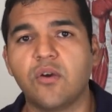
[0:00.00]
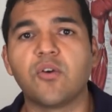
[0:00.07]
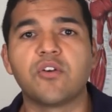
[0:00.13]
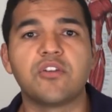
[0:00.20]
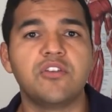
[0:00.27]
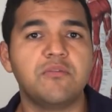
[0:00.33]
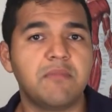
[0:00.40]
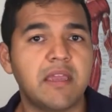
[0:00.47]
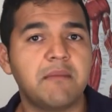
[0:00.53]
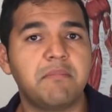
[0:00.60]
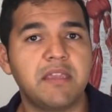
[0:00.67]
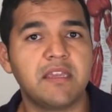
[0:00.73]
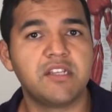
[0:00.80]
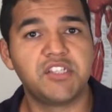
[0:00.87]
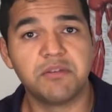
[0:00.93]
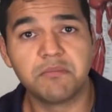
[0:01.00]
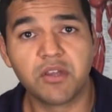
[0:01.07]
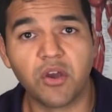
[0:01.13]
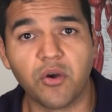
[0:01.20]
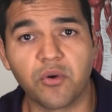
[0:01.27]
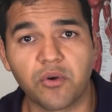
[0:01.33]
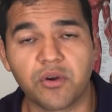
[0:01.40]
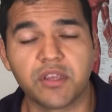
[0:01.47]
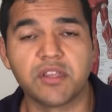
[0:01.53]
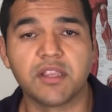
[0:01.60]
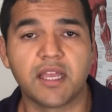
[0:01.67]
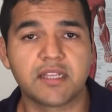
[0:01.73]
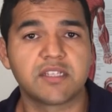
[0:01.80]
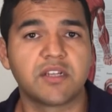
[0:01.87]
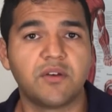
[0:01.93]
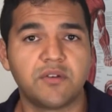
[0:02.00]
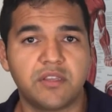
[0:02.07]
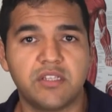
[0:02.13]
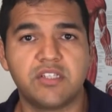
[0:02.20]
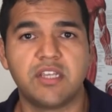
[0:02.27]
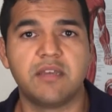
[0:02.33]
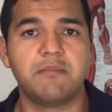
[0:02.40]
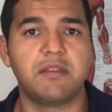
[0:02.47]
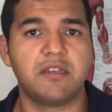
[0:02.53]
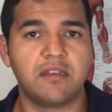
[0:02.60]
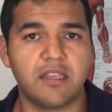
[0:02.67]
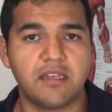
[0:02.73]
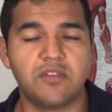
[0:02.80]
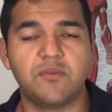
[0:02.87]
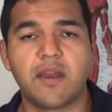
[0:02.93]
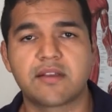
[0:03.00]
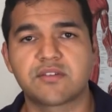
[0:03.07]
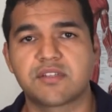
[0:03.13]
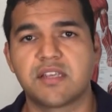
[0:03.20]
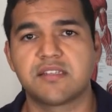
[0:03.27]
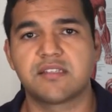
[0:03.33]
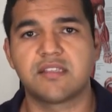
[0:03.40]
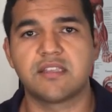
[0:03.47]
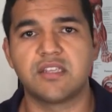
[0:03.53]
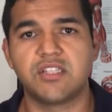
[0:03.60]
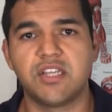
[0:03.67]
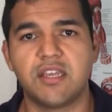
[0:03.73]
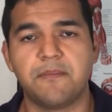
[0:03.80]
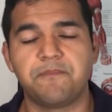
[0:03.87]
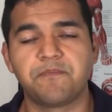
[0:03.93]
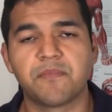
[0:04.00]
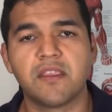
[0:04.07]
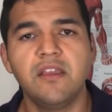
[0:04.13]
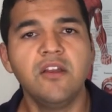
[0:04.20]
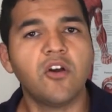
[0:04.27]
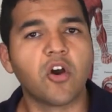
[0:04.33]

or you may be a gym goer and you like to go to the gym and, and do exercises at the gym,